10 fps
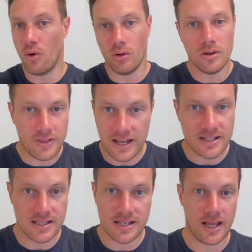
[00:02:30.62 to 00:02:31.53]
All of that
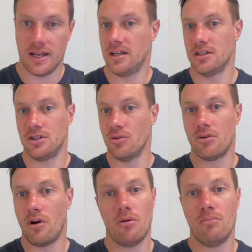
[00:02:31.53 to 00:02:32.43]
to say is
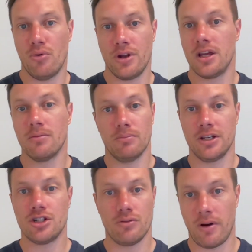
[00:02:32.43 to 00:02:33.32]
your onboarding
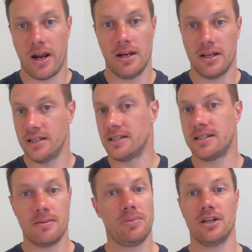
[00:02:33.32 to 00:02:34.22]
completion rate is
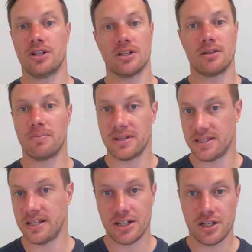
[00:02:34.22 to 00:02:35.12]
simply just the
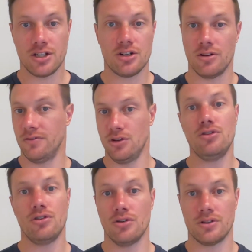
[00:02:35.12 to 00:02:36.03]
percentage of new
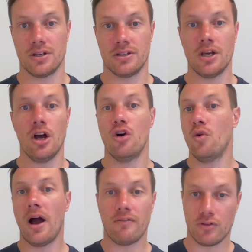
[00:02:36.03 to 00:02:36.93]
users
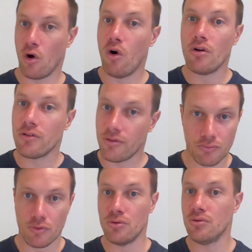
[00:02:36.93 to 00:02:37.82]
who have gone
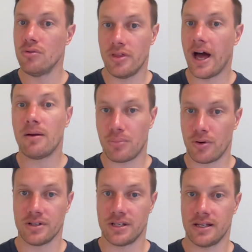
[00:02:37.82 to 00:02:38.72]
through that
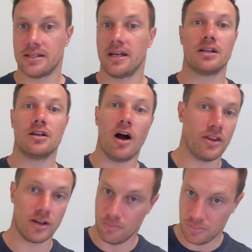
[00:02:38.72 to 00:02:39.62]
process and
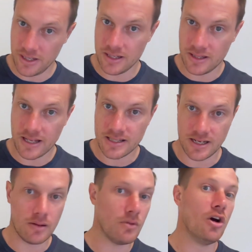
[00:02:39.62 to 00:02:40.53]
either completed that
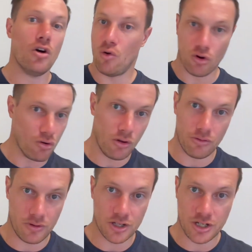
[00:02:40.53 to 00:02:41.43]
step or gone
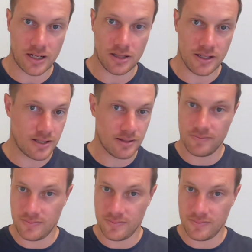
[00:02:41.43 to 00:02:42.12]
through the checklist.